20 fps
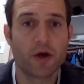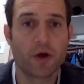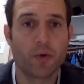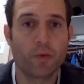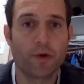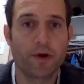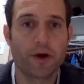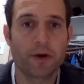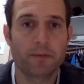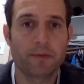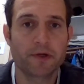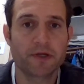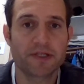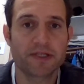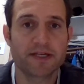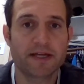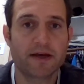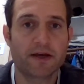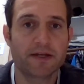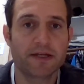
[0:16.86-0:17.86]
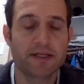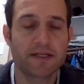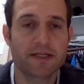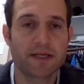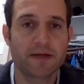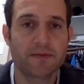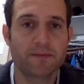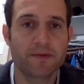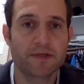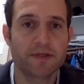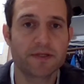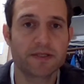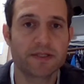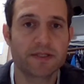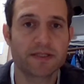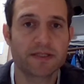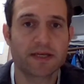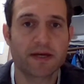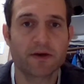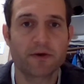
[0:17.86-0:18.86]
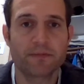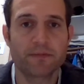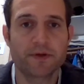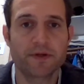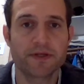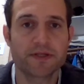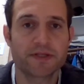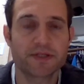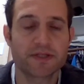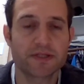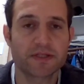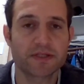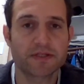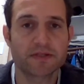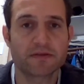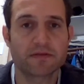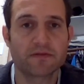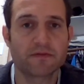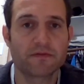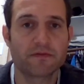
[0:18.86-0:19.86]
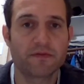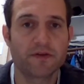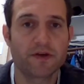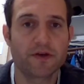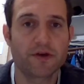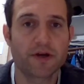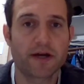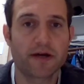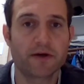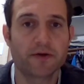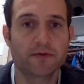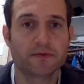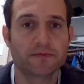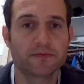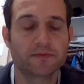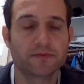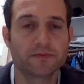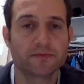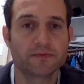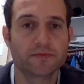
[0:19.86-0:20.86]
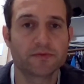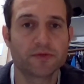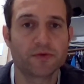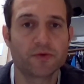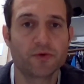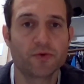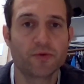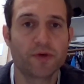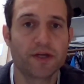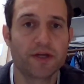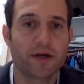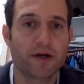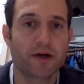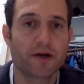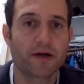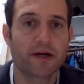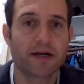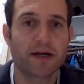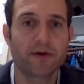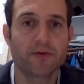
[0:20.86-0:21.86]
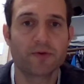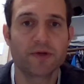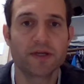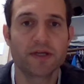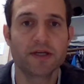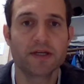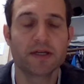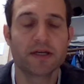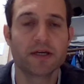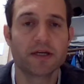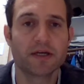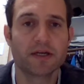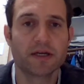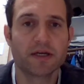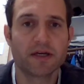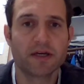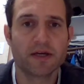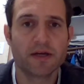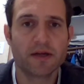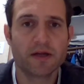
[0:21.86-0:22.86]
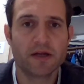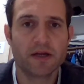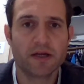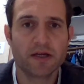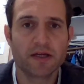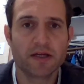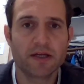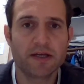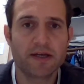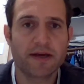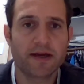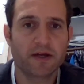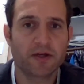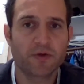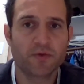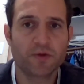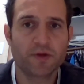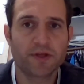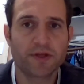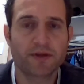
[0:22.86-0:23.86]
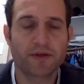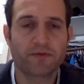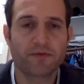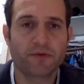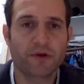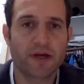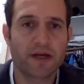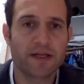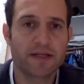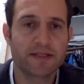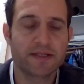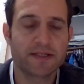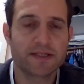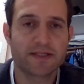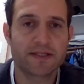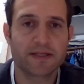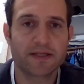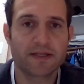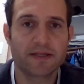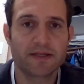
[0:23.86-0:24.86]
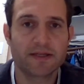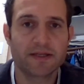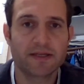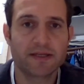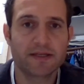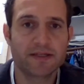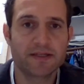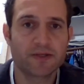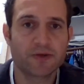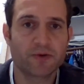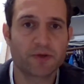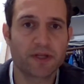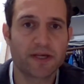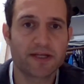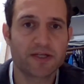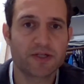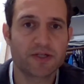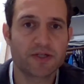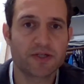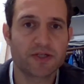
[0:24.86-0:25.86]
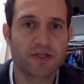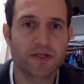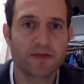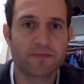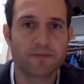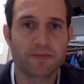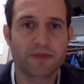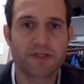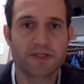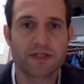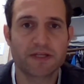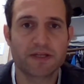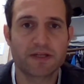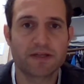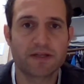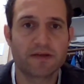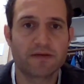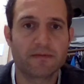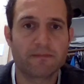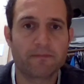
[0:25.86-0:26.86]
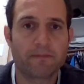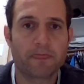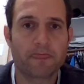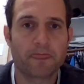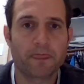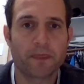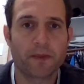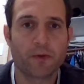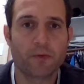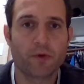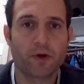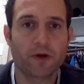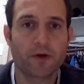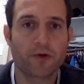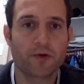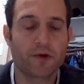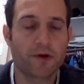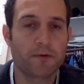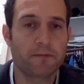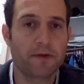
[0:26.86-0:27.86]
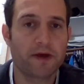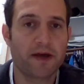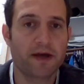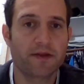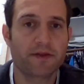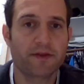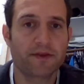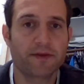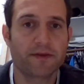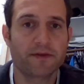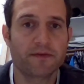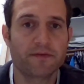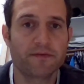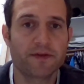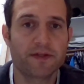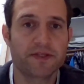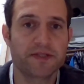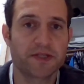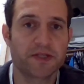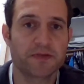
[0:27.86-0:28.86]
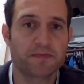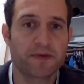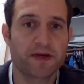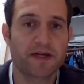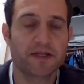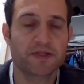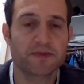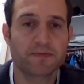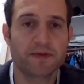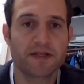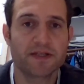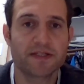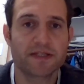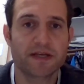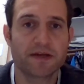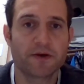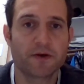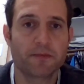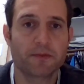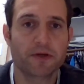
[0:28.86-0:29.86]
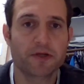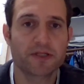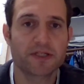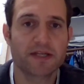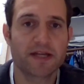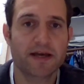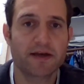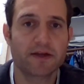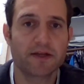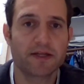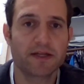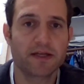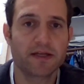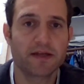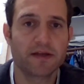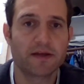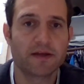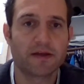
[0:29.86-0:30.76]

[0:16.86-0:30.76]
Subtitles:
what our personality type is, to help us figure out who we are, how we connect with friends and get into relationships, and what career path fits us best based on our personality.